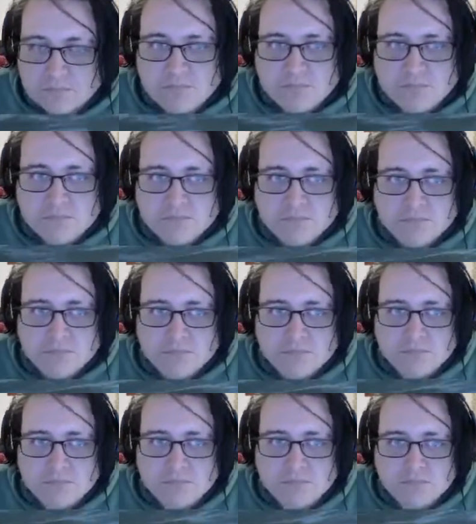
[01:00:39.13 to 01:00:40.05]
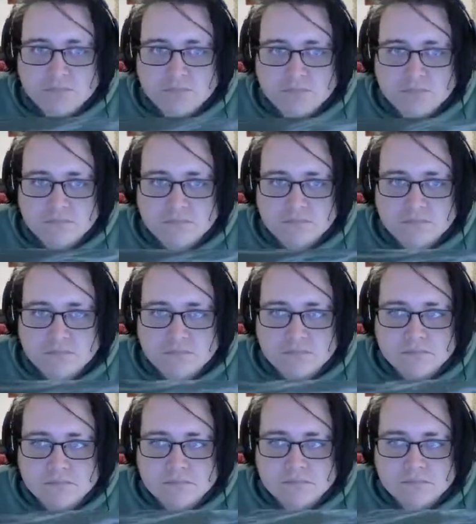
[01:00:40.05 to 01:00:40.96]
That looks like an LCS. Yeah,
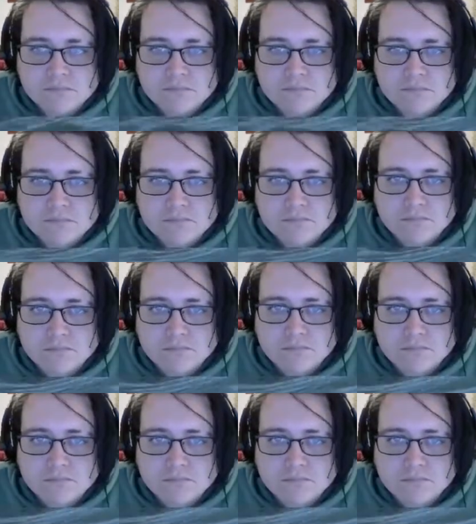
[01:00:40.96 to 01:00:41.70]
that's an LCS.